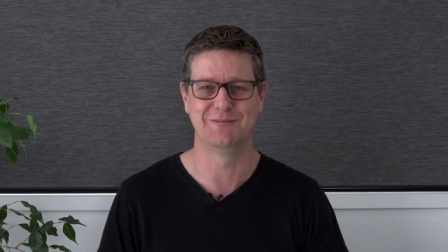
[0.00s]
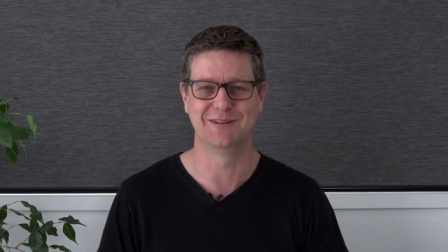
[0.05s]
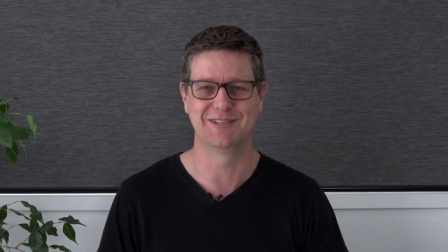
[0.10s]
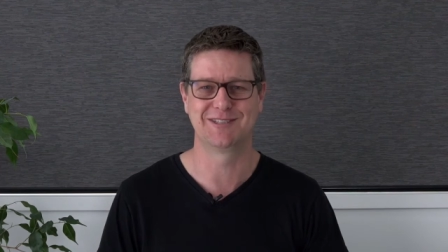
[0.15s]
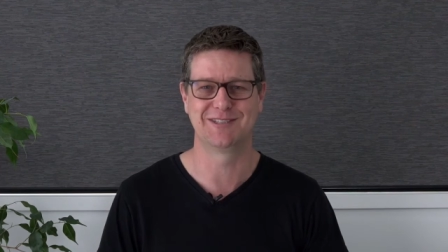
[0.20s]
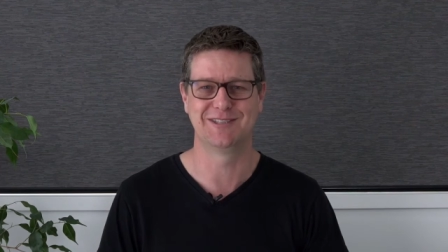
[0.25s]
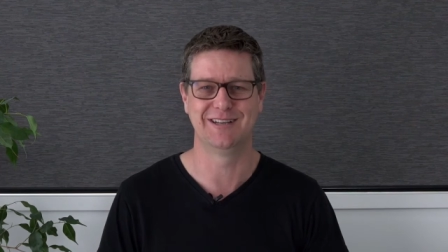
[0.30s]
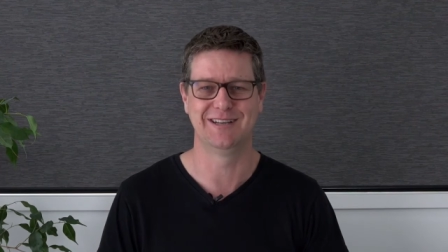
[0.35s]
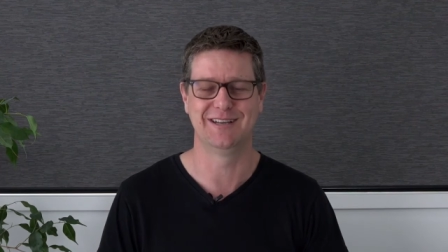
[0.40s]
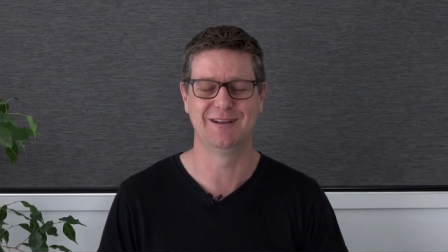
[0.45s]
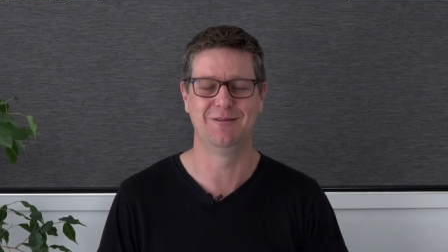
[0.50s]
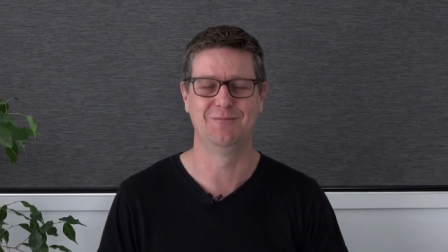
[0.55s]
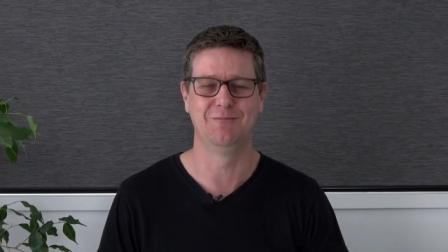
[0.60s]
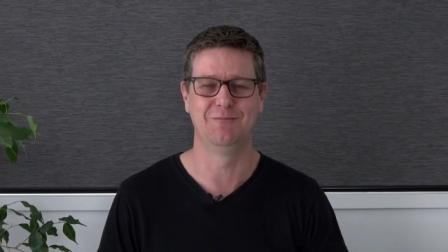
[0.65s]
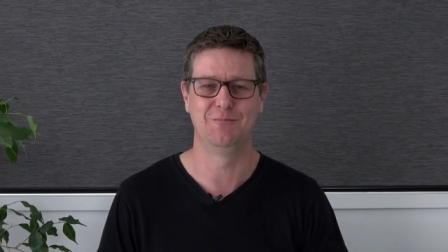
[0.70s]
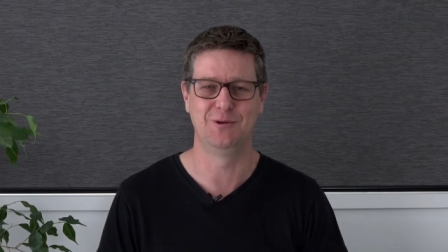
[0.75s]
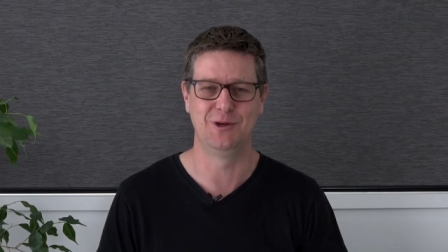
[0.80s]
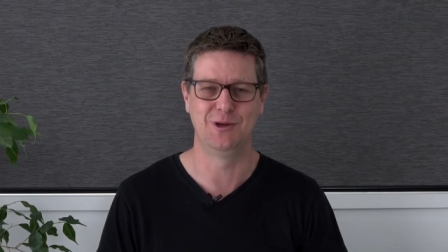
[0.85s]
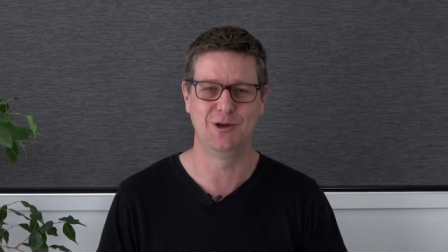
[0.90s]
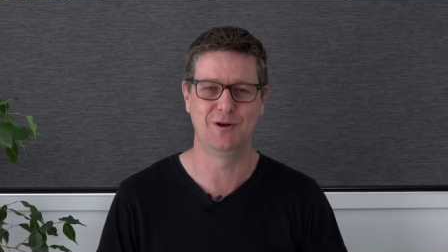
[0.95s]
It's a
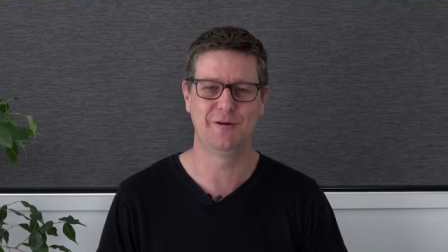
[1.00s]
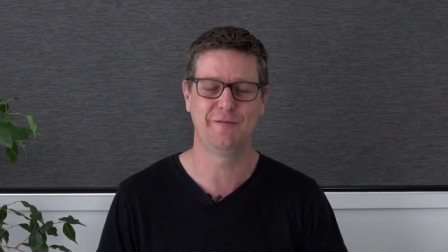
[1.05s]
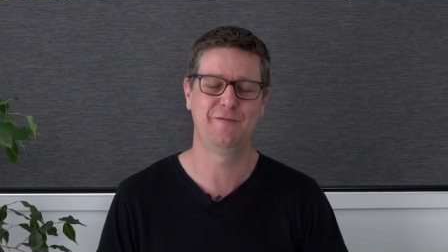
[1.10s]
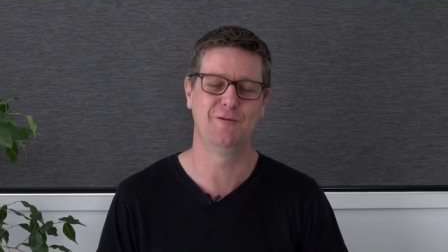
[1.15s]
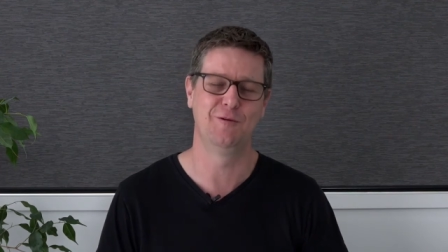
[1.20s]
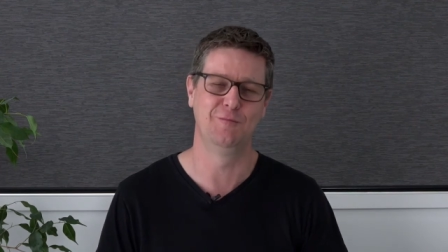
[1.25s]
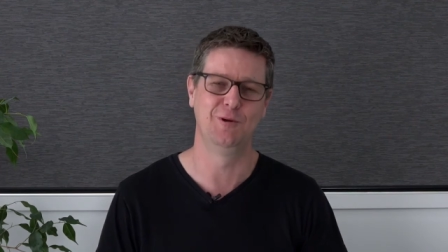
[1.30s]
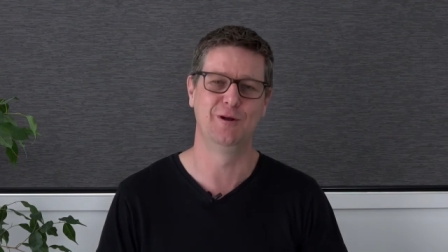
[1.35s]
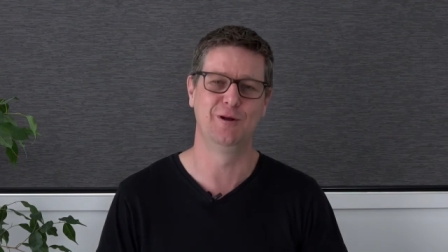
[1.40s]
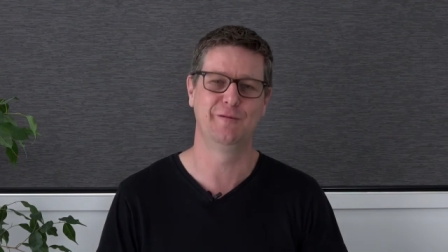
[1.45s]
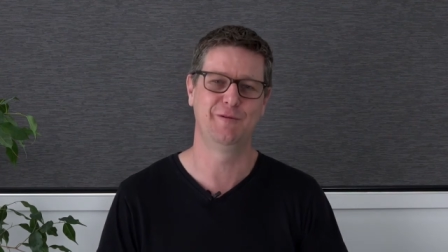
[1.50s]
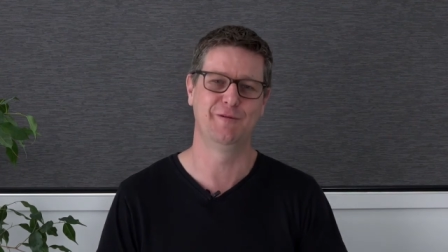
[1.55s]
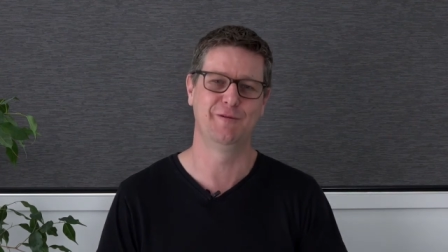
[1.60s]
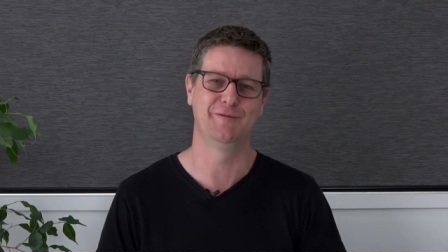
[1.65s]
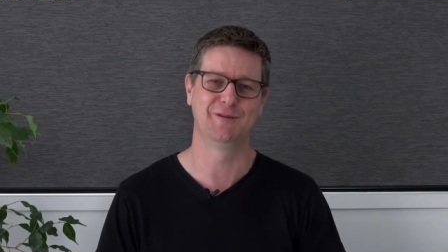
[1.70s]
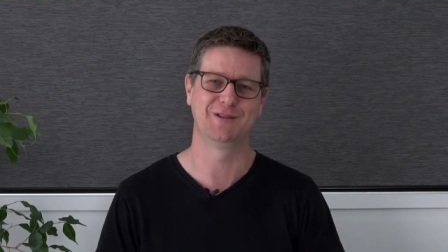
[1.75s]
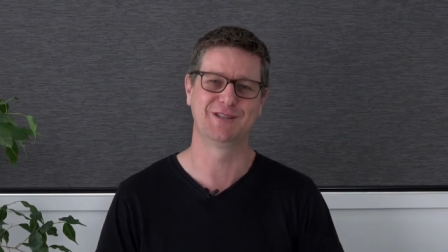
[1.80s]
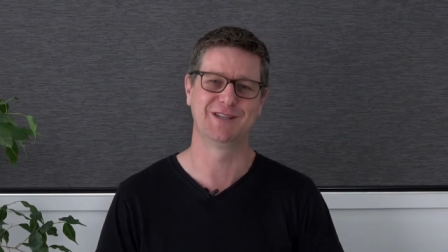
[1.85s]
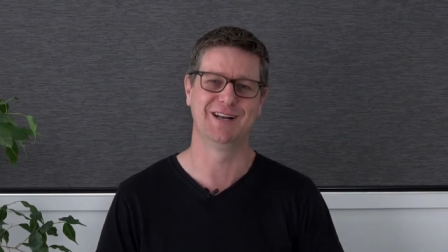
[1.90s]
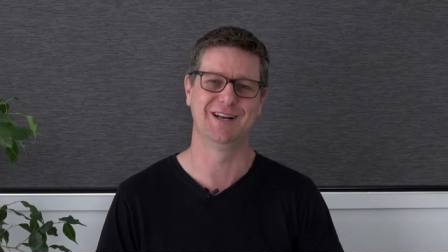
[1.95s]
beautiful, beautiful
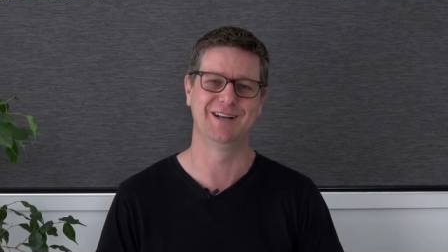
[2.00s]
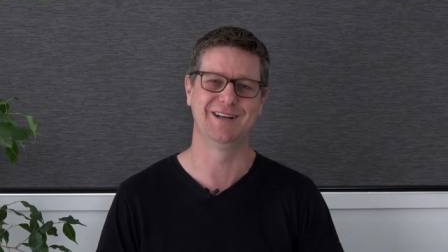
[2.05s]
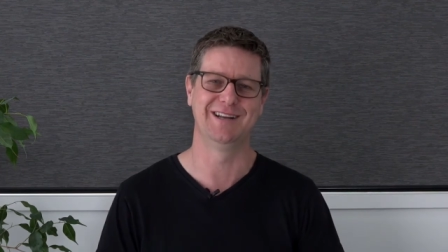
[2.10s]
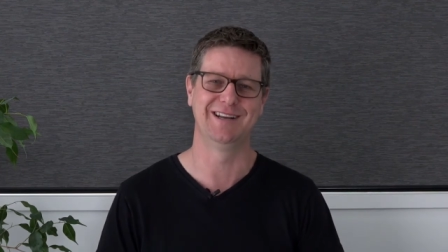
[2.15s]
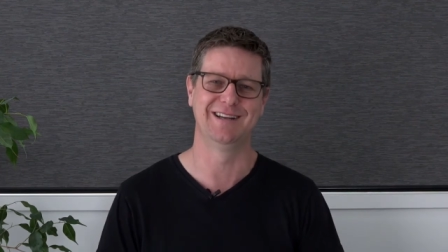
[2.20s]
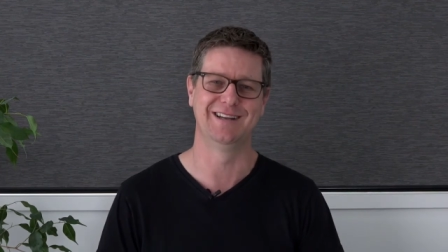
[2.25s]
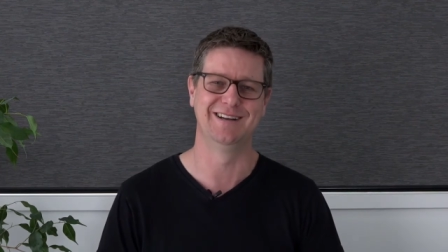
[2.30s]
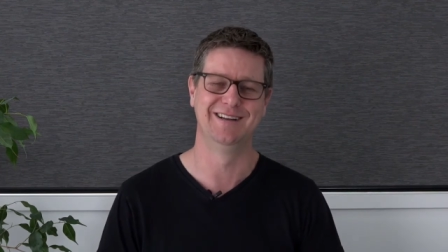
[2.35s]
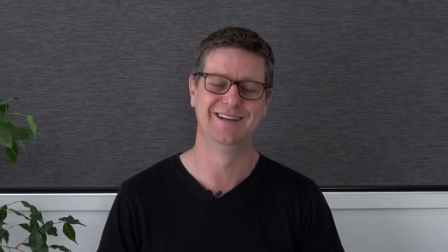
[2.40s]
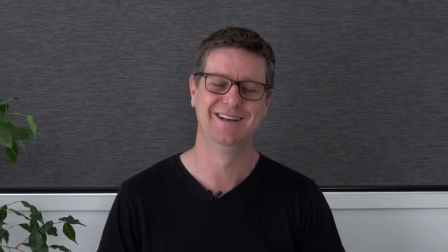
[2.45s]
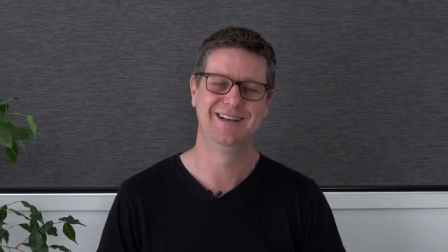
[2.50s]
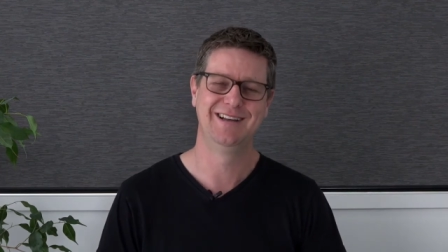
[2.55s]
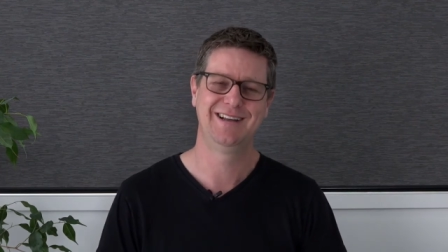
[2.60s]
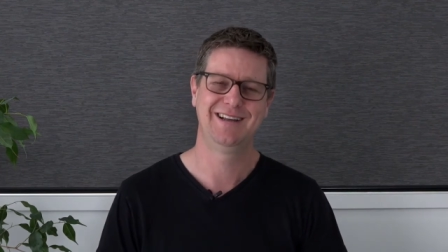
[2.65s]
facility, and